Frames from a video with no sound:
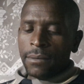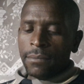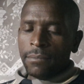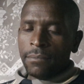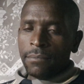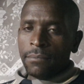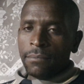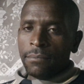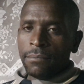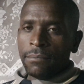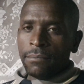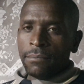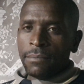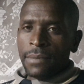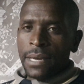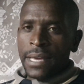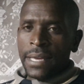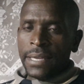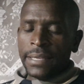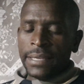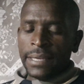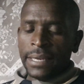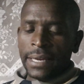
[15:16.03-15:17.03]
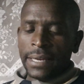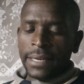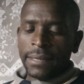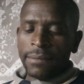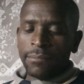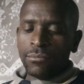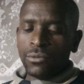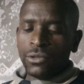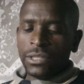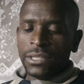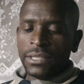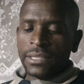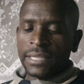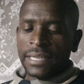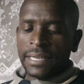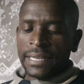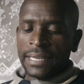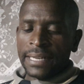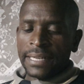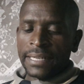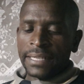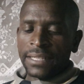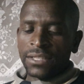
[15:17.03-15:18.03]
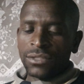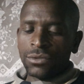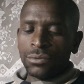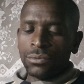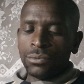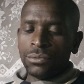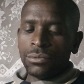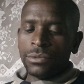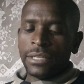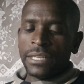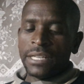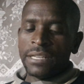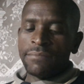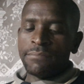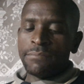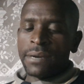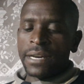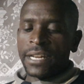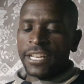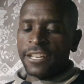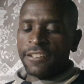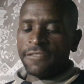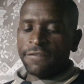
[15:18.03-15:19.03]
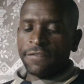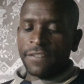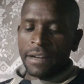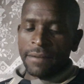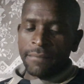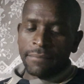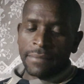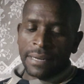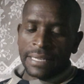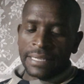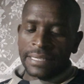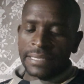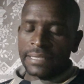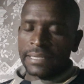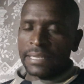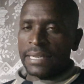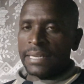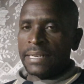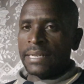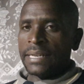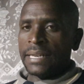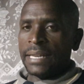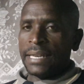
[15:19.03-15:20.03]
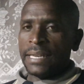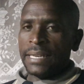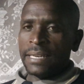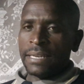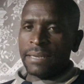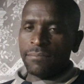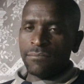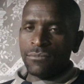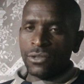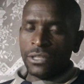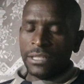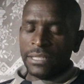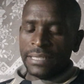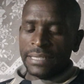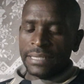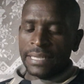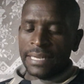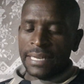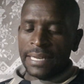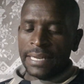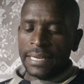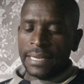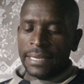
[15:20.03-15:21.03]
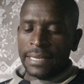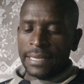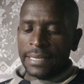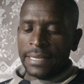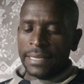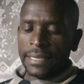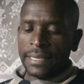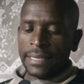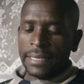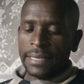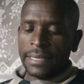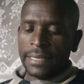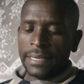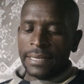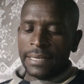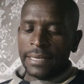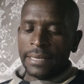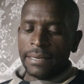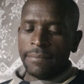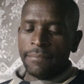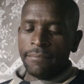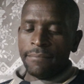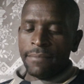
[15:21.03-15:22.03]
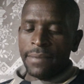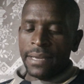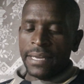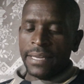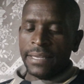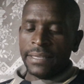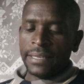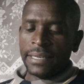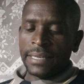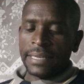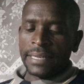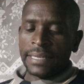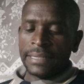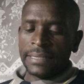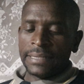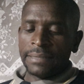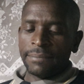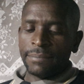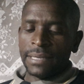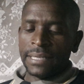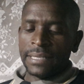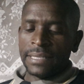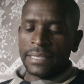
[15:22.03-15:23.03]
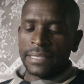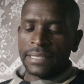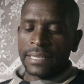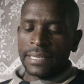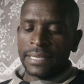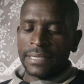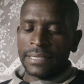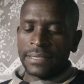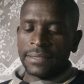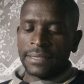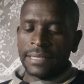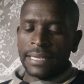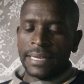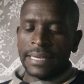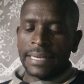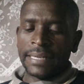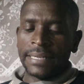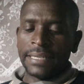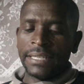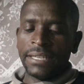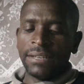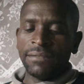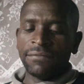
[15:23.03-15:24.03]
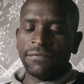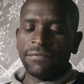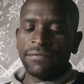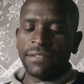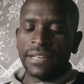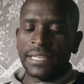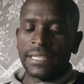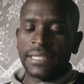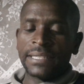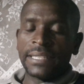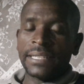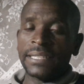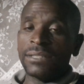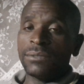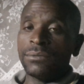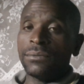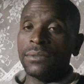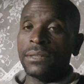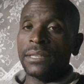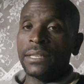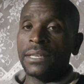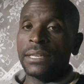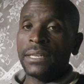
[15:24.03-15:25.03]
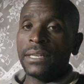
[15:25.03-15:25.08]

Menye and Muita are two neighboring farmers. Unlike Muita, Menye's cattle are infested with